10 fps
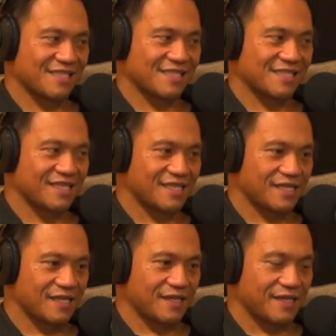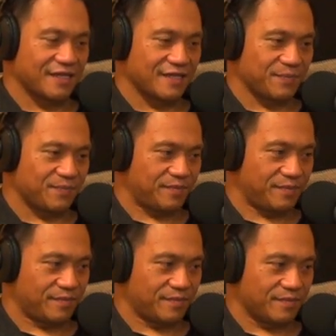
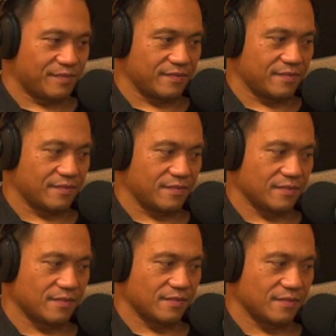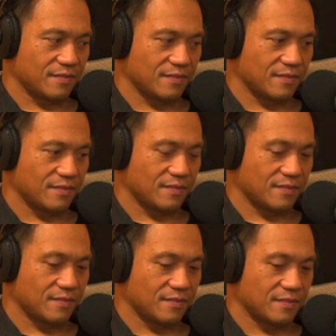
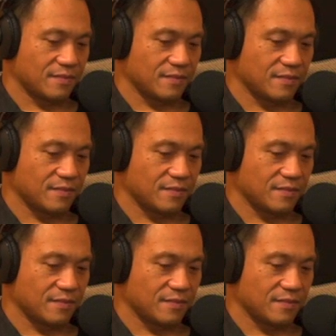This person isn't speaking.